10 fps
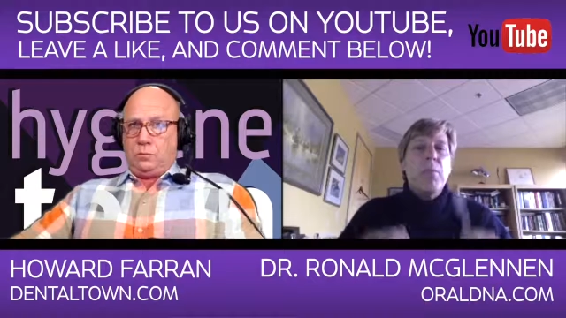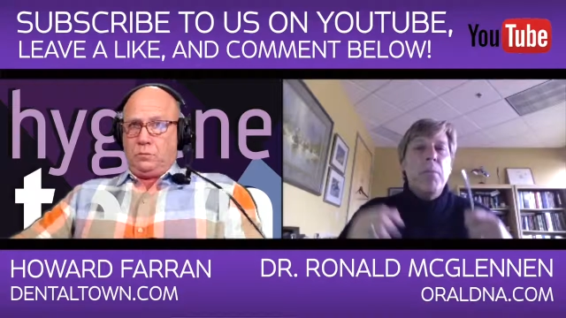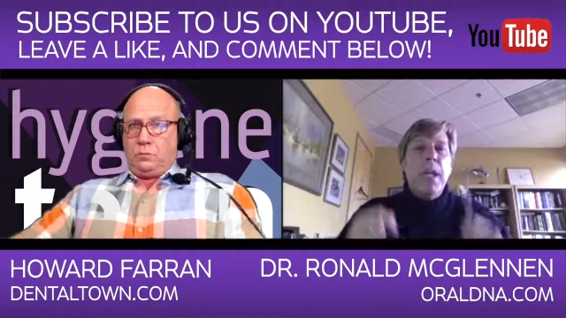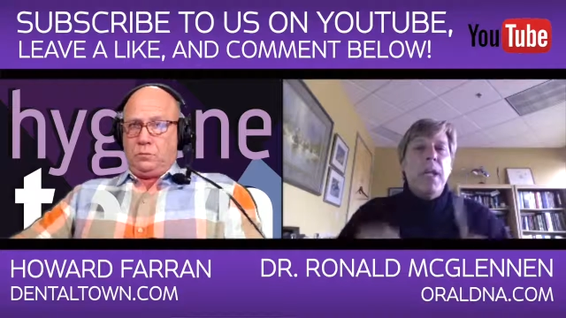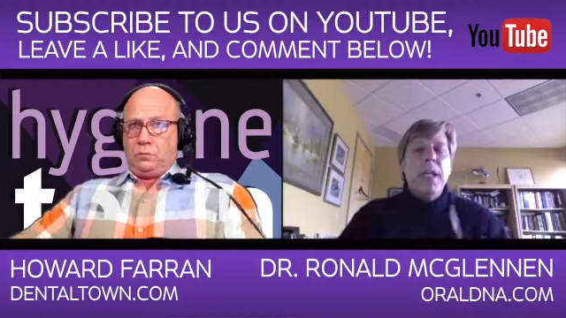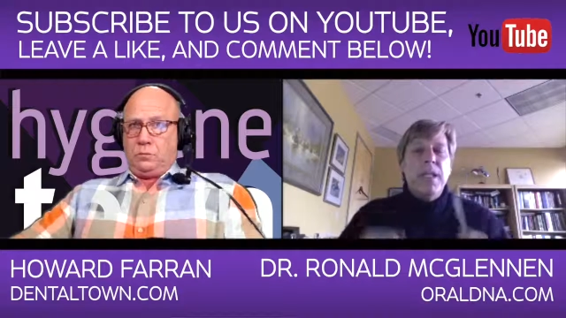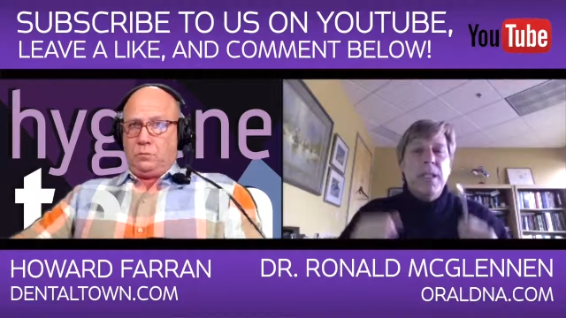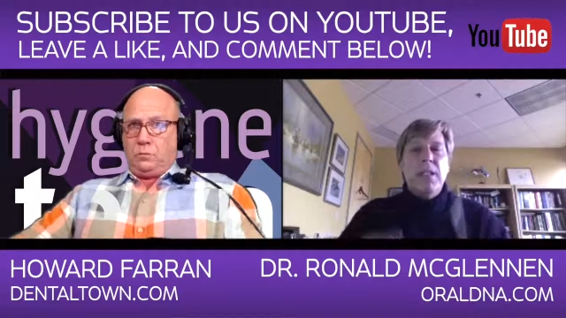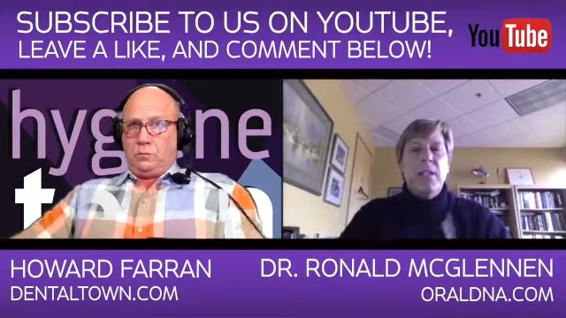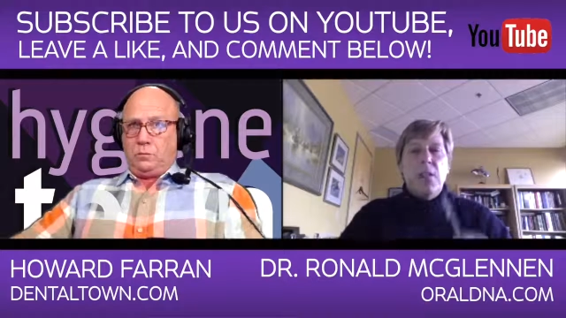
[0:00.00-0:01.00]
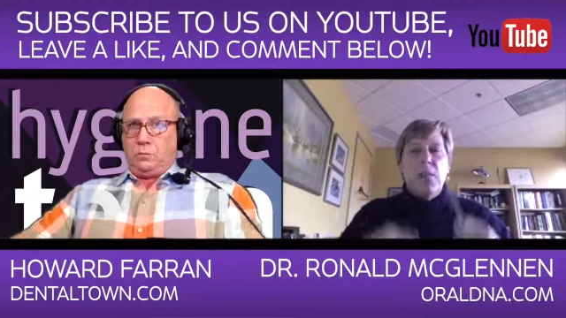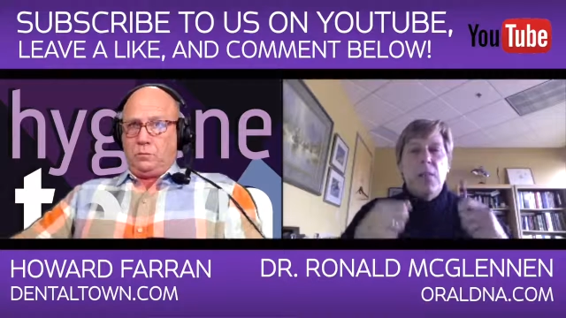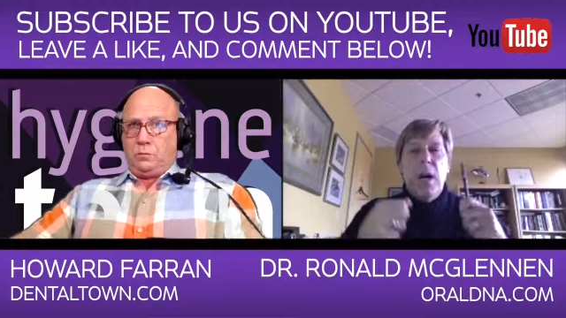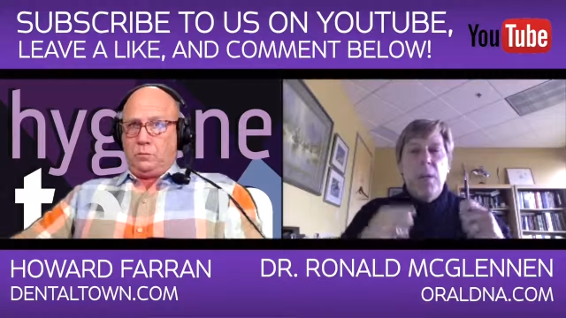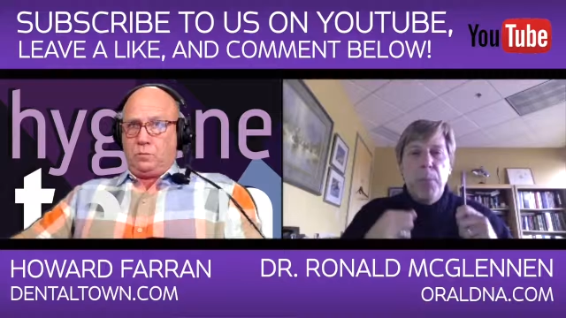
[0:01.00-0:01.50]
Speaker 1: making dentists
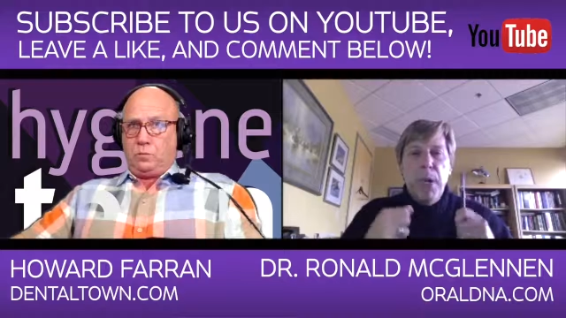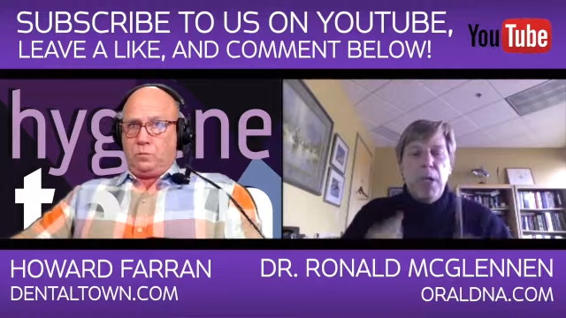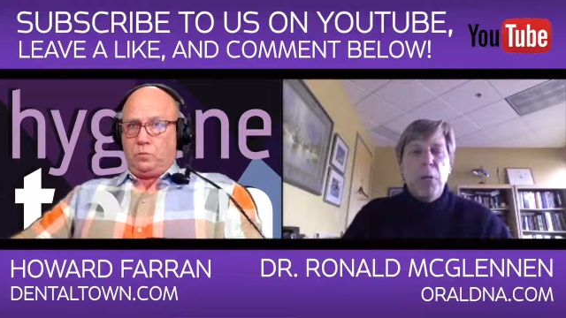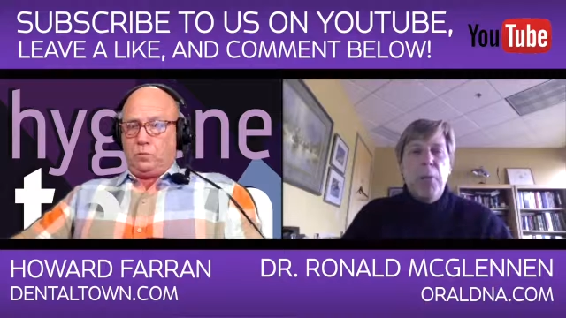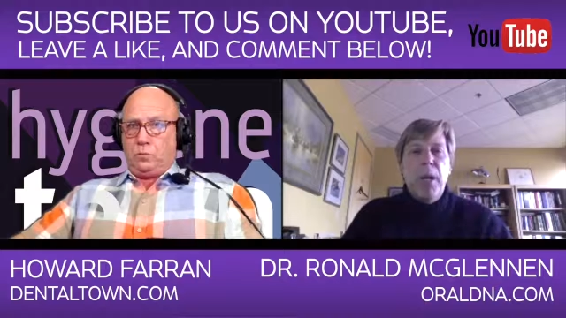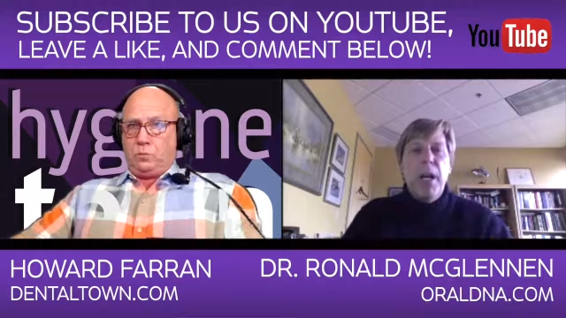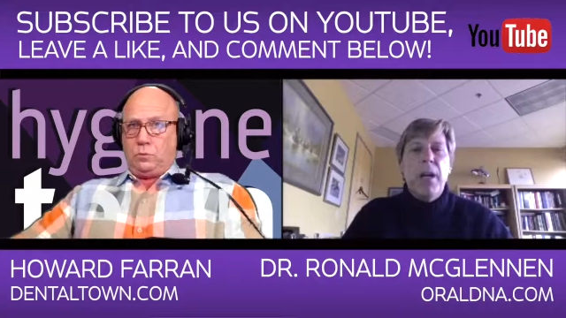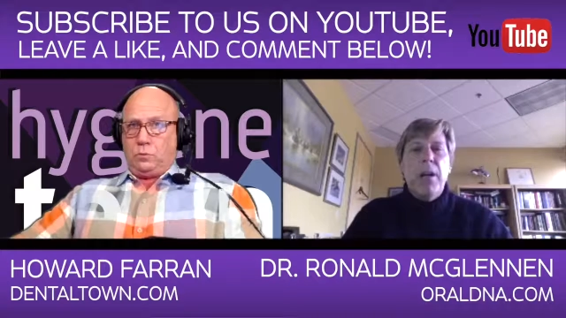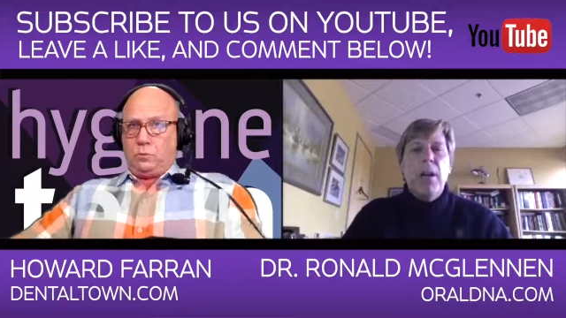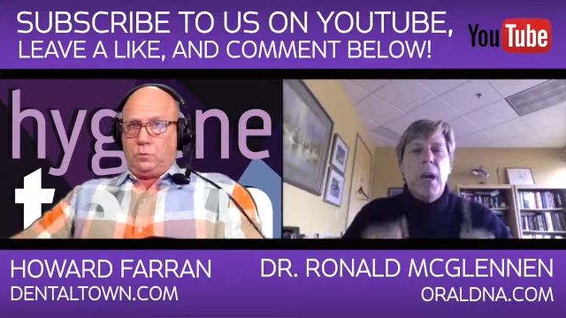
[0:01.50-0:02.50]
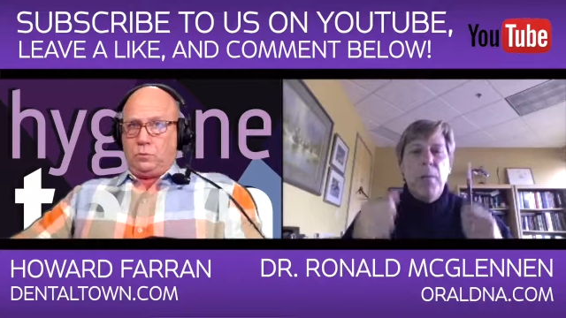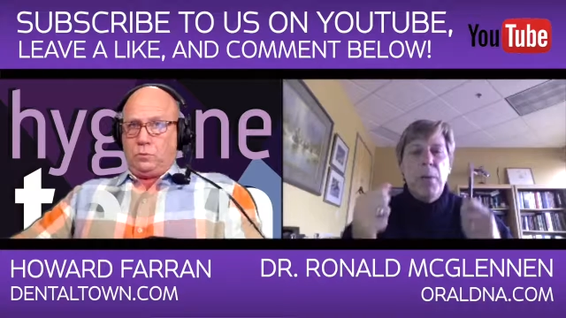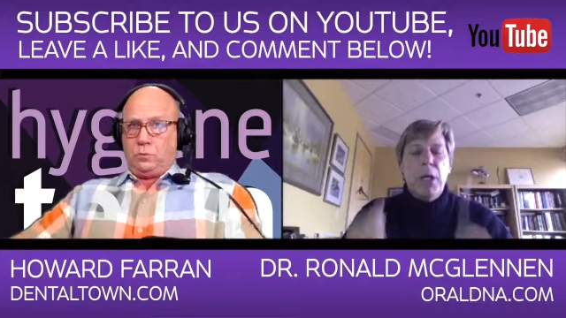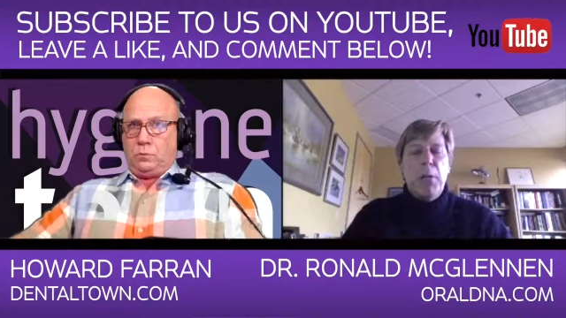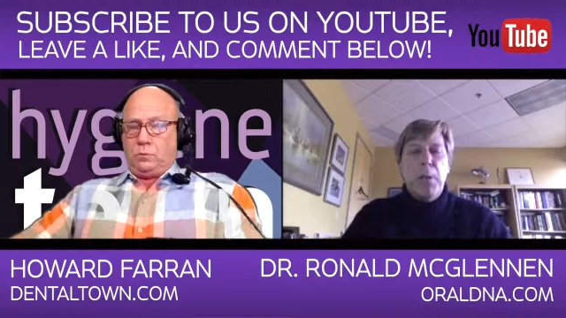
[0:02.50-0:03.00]
a bigger player, a
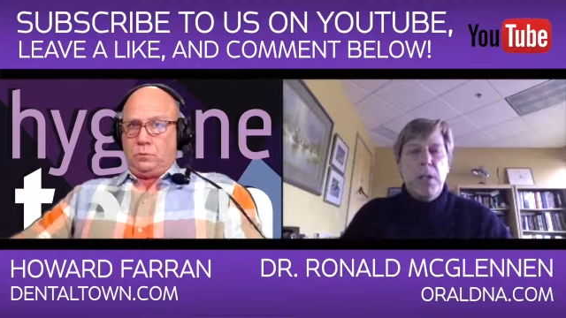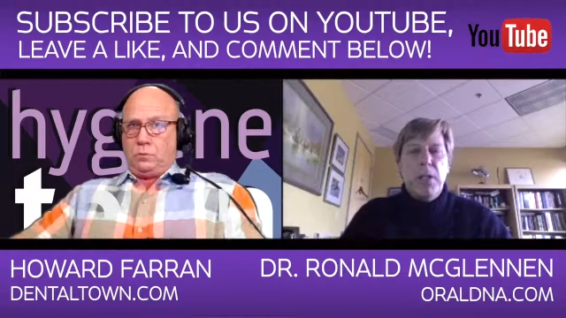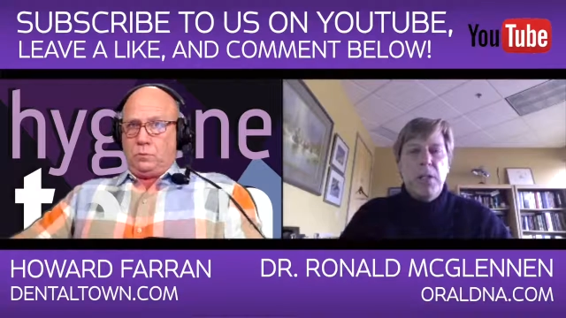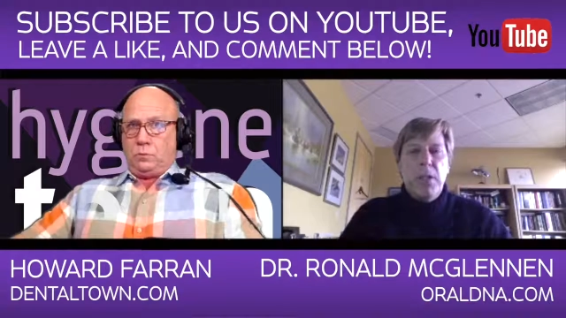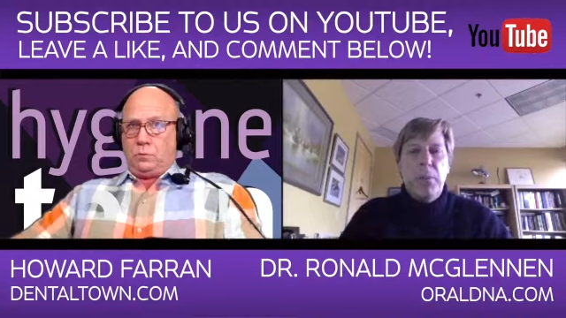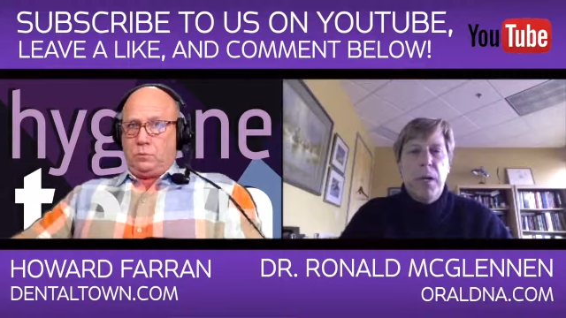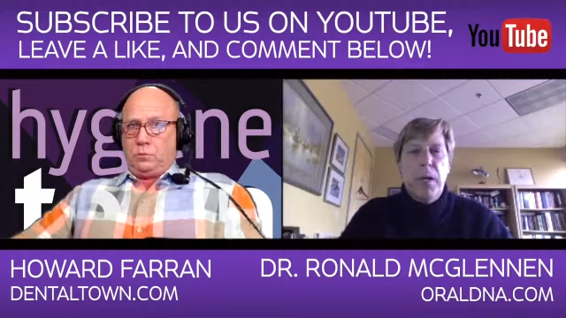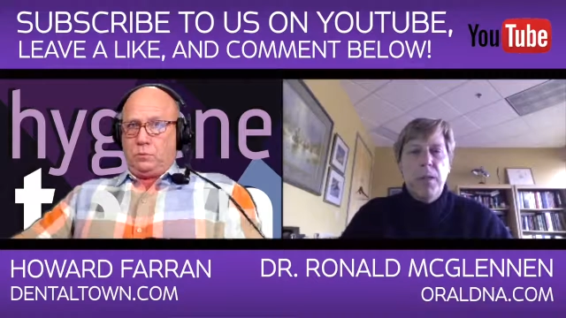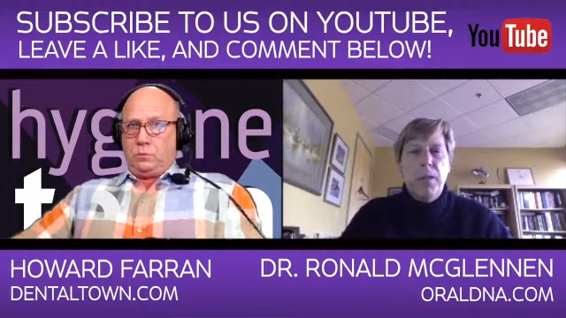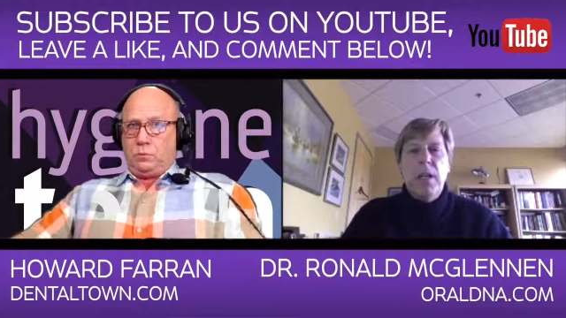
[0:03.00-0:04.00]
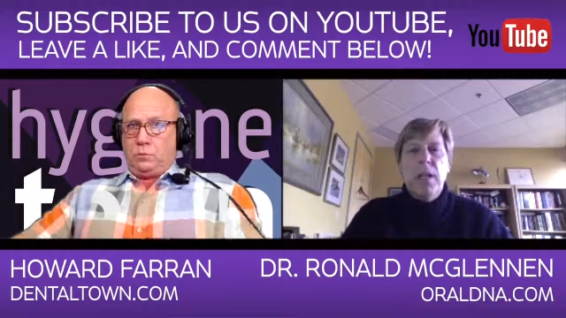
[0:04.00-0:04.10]
bigger participant